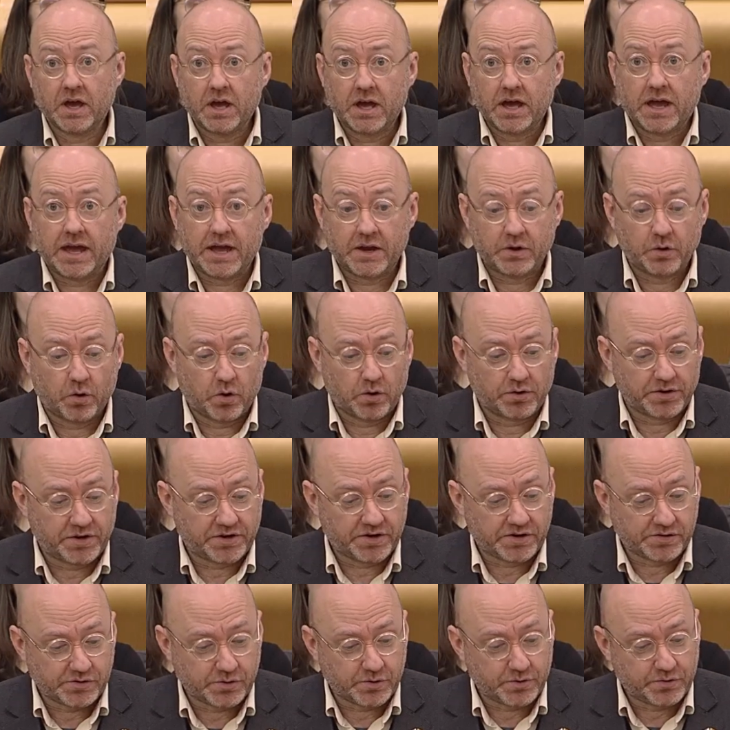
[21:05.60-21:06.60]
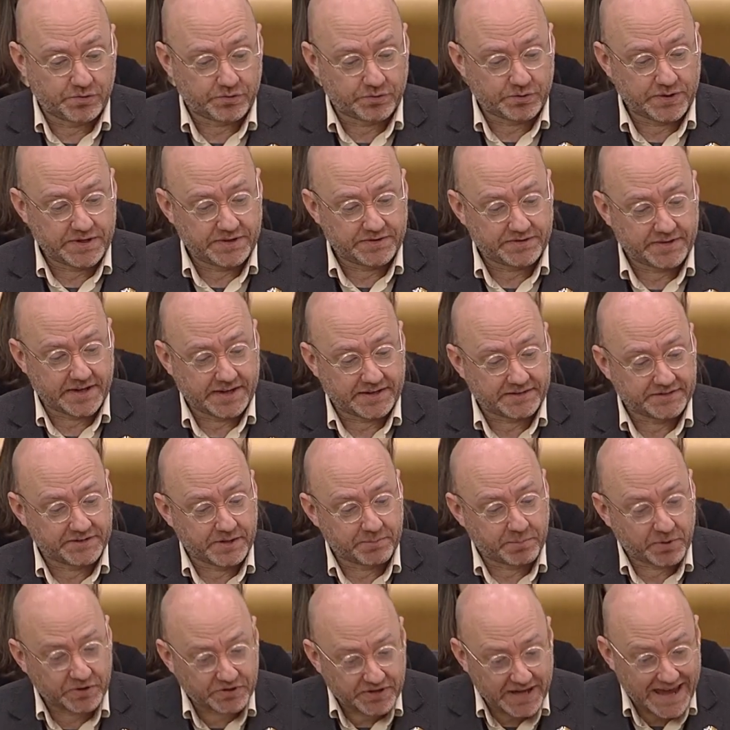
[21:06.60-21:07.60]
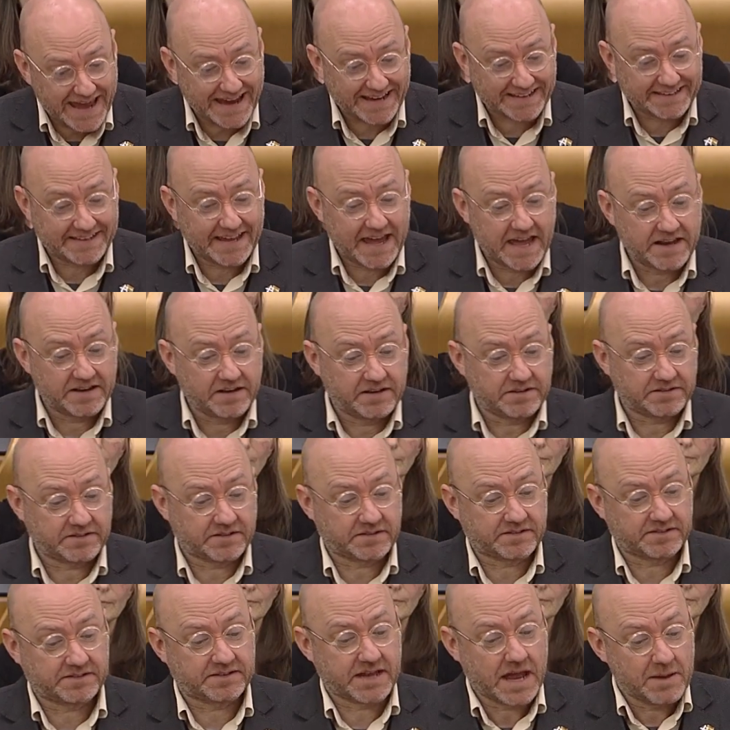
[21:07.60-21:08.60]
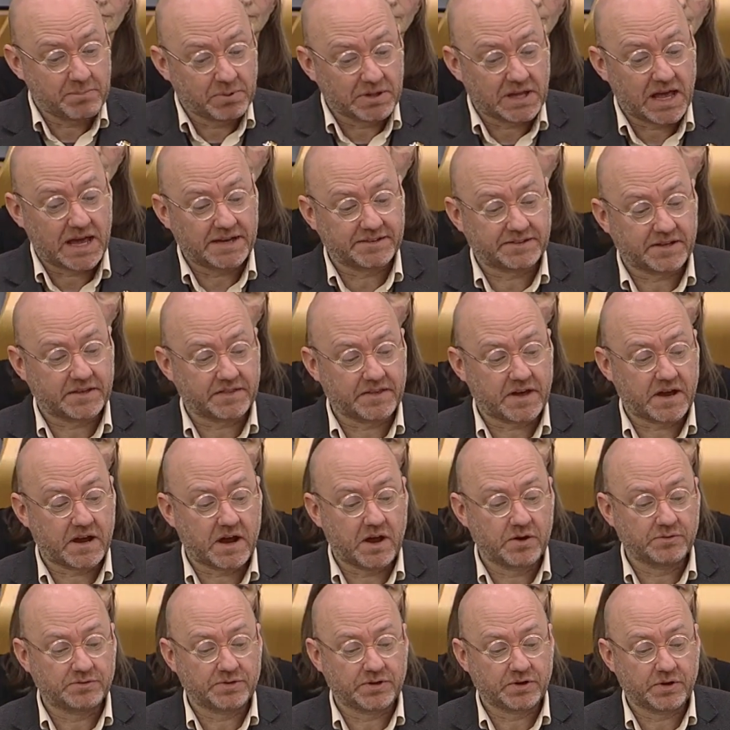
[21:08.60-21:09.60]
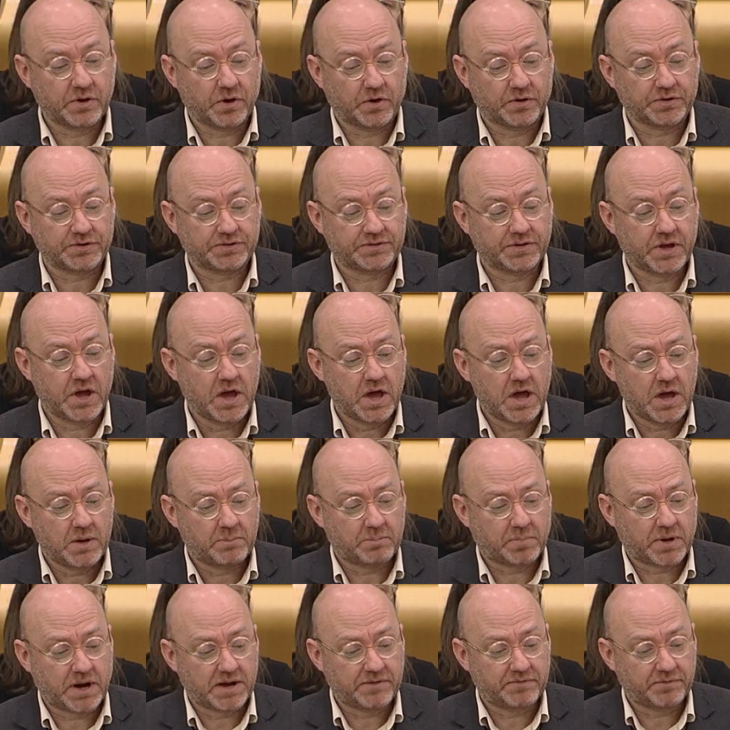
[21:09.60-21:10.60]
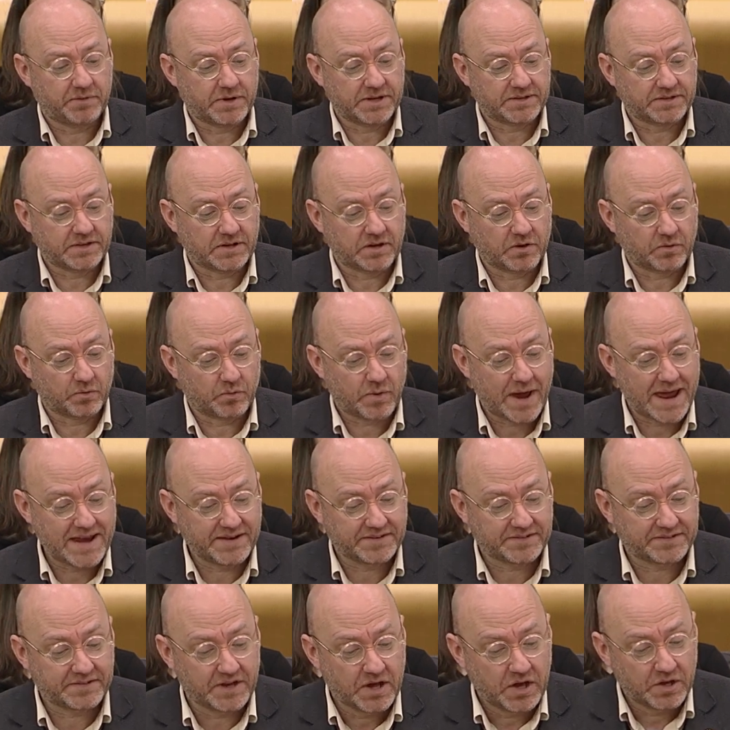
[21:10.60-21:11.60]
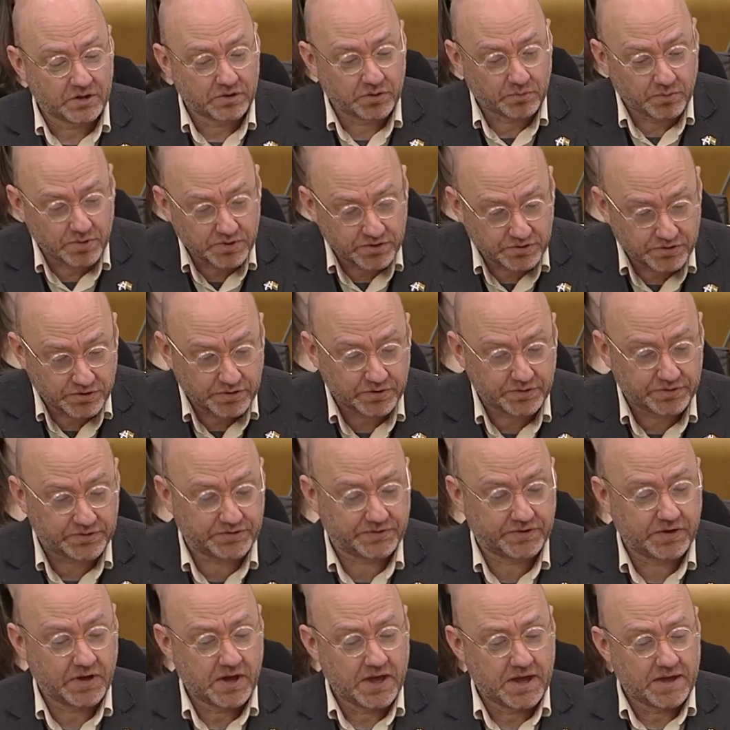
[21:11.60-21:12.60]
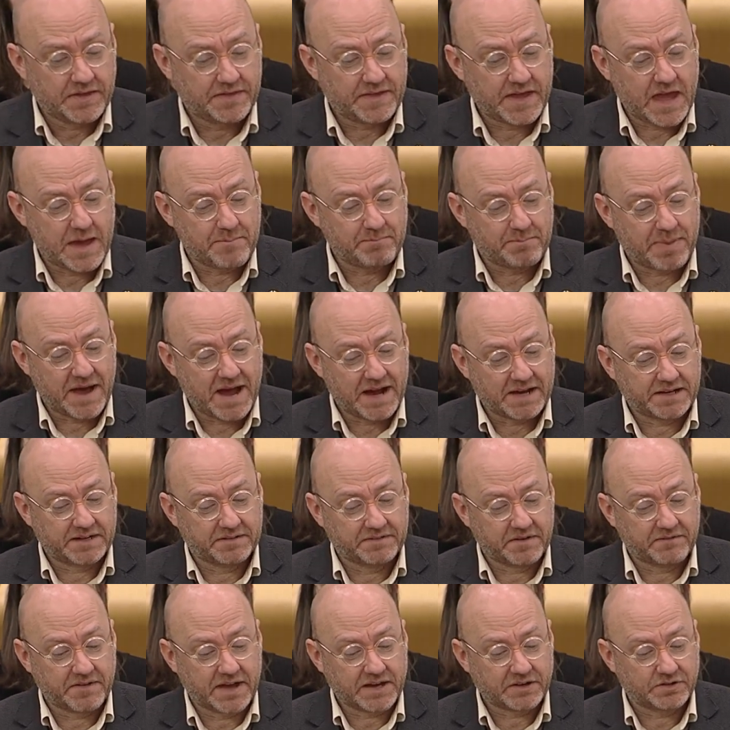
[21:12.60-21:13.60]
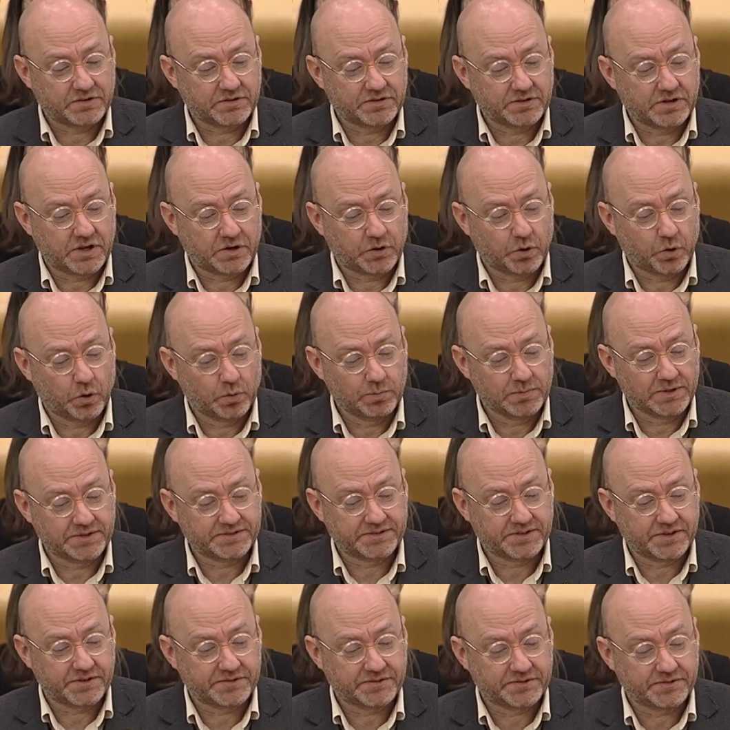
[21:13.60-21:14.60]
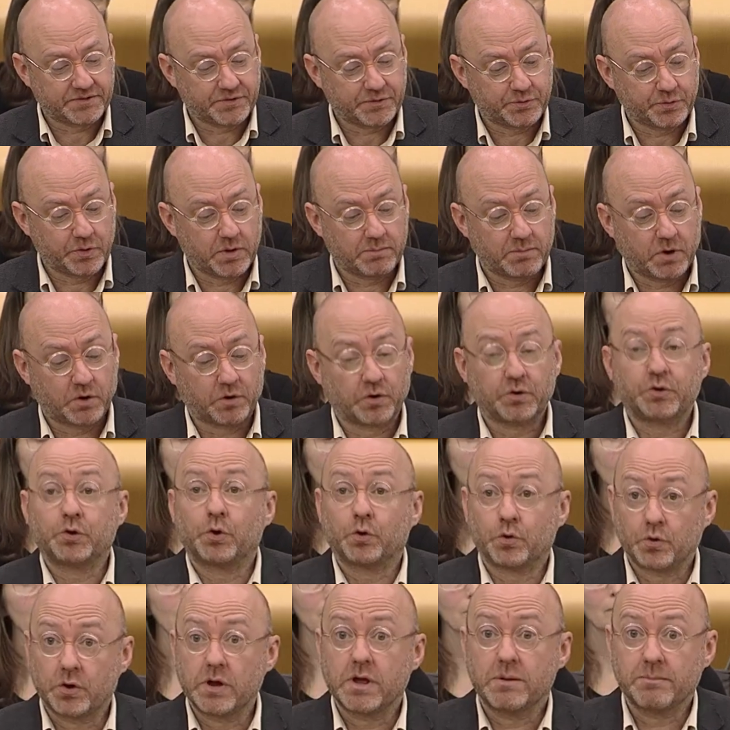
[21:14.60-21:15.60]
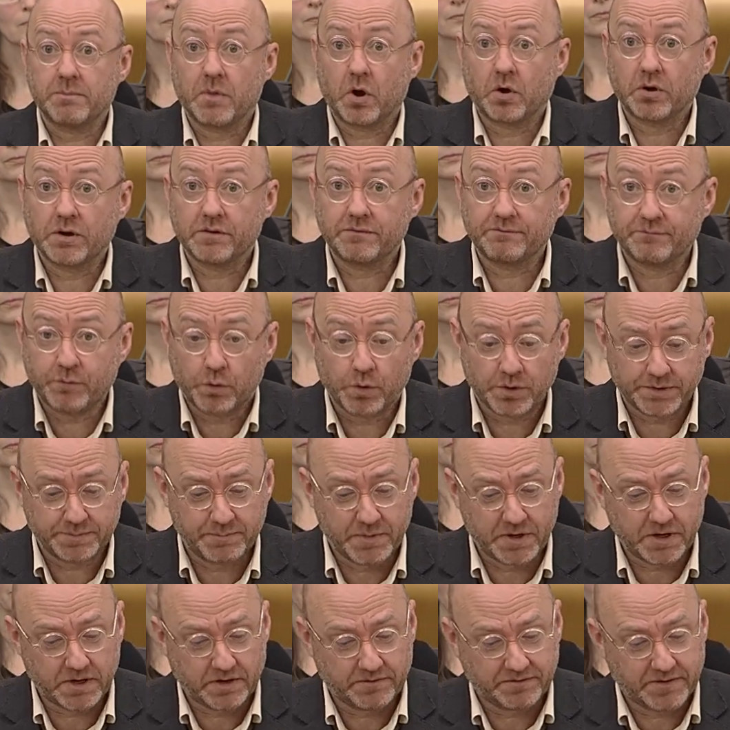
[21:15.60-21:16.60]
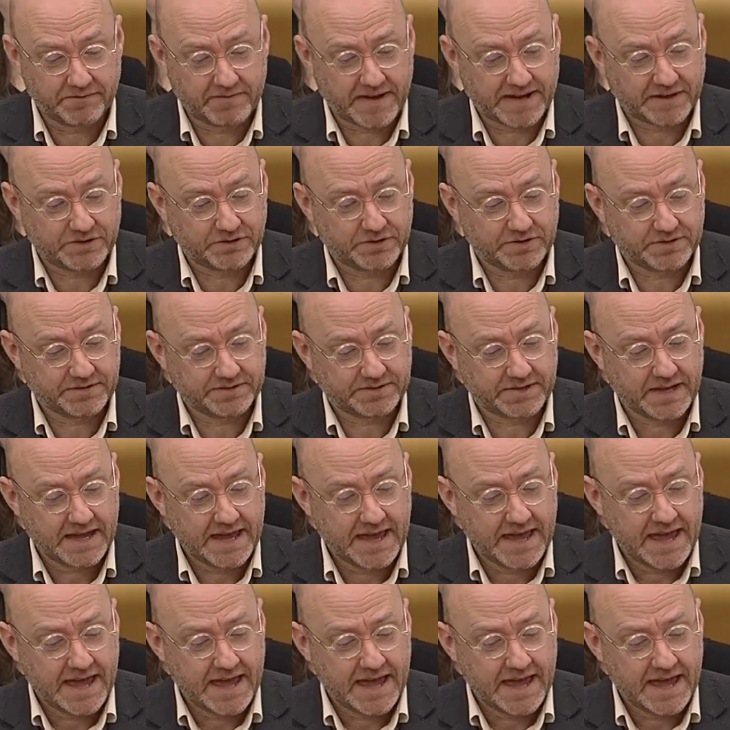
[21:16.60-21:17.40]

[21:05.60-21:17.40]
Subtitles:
in order to do three things: to protect tenants, stabilising their housing costs by freezing rents, to reduce the impact of eviction and homelessness through a moratorium on enforcement of evictions,